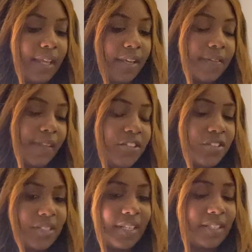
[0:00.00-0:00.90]
like, that's
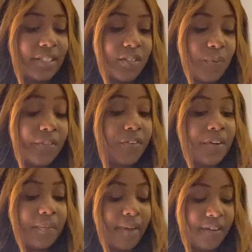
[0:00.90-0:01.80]
just the easiest way for you
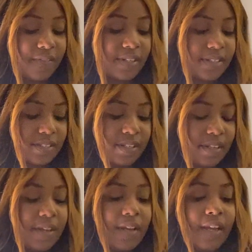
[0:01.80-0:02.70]
to manifest.
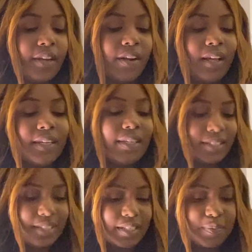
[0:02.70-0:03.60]
Not
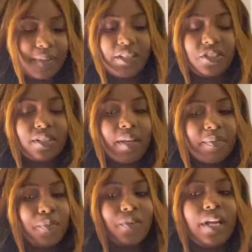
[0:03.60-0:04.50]
easiest, but it just
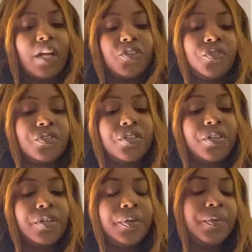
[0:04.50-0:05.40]
comes more natural to
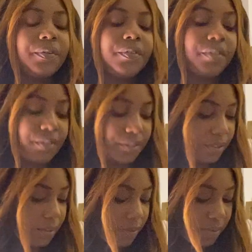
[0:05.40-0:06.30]
you.
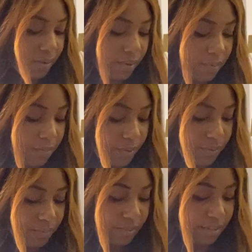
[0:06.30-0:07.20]

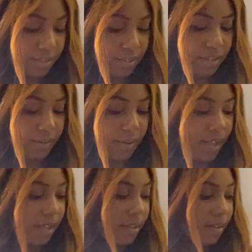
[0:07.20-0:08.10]
Whoa, okay.